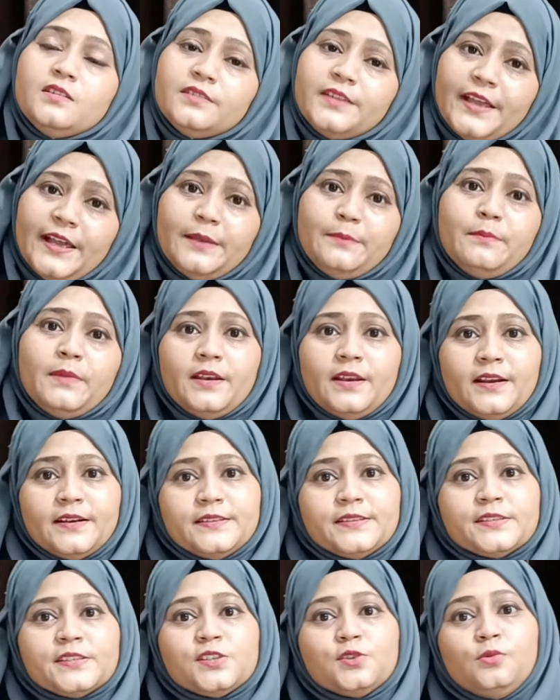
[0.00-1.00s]
10
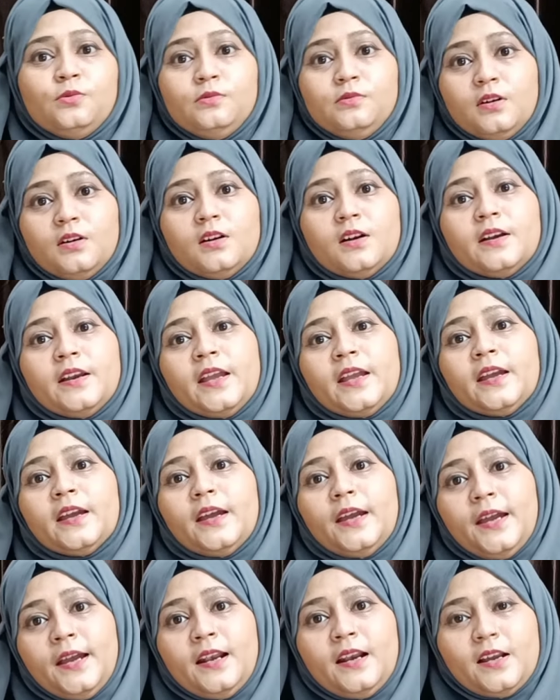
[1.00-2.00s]
minutes to learning
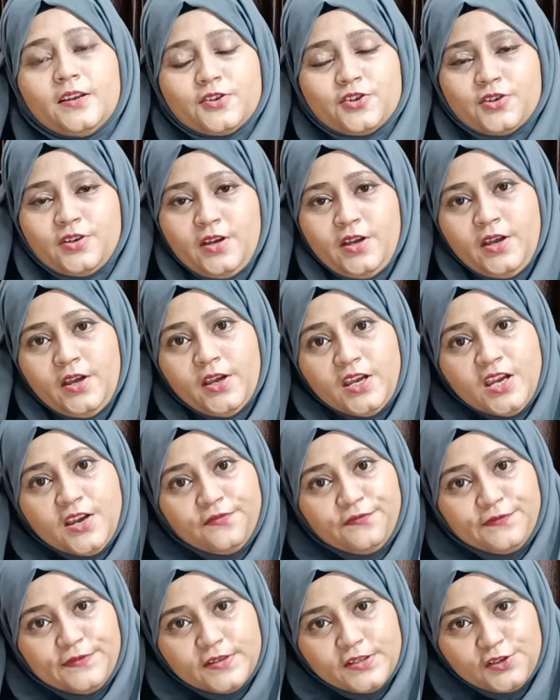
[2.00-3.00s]
English.
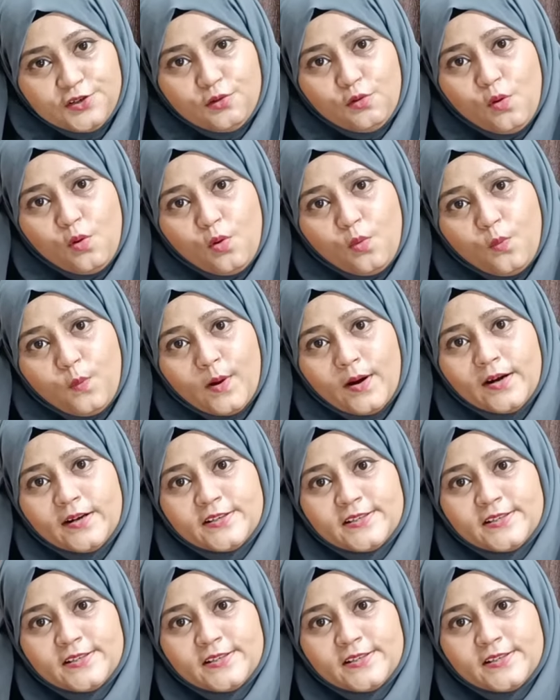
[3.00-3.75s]
If you were